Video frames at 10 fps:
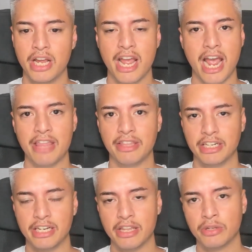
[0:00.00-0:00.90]
And then
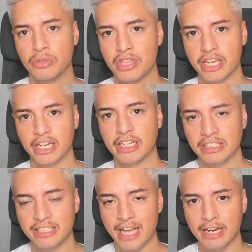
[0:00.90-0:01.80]
another good thing is
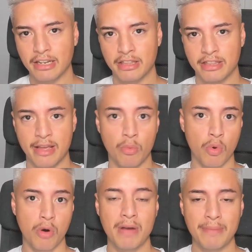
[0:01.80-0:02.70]
that their
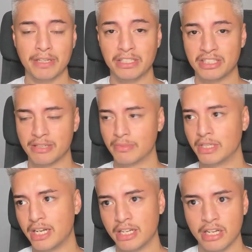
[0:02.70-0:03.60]
warm up is
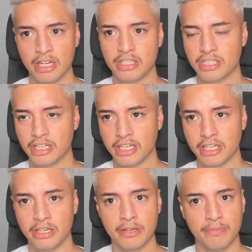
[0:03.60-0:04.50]
similar to
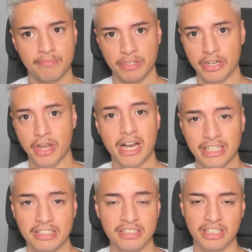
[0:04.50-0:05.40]
you know how
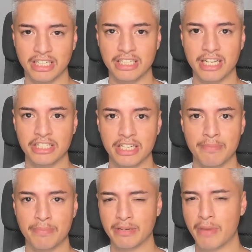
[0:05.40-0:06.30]
instantly does it
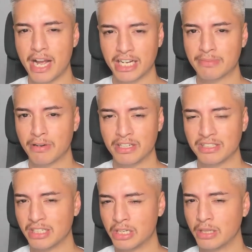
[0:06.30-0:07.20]
but in my experience the
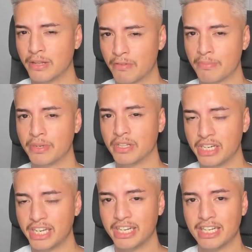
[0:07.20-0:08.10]

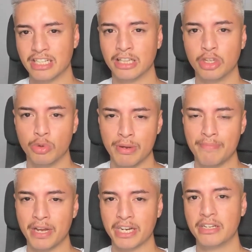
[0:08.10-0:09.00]
deliverability is a little bit
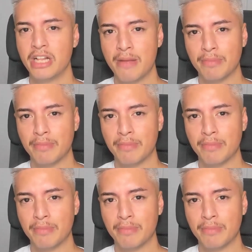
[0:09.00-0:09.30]
better but